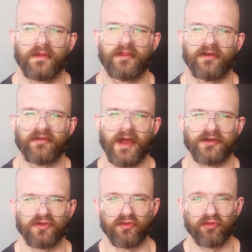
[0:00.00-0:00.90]
the
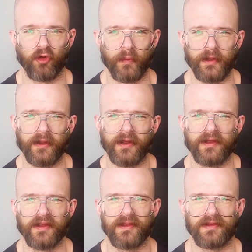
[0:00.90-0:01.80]
actual formula
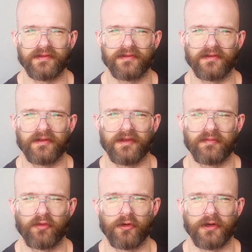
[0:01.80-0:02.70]
is
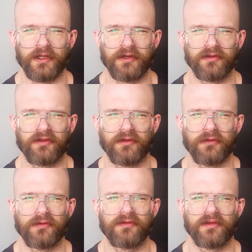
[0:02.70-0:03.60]
important here
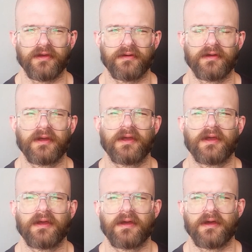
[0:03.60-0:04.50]
too. So
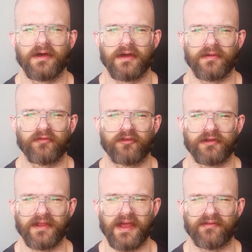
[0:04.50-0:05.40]
for it
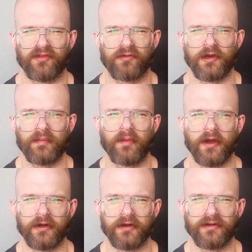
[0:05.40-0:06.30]
to have 3
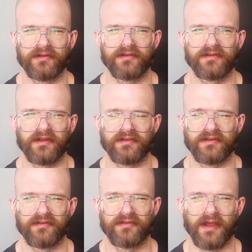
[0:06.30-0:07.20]
butters as
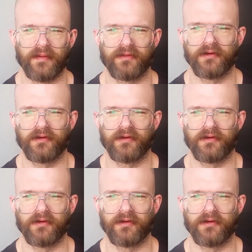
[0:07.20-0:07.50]
the top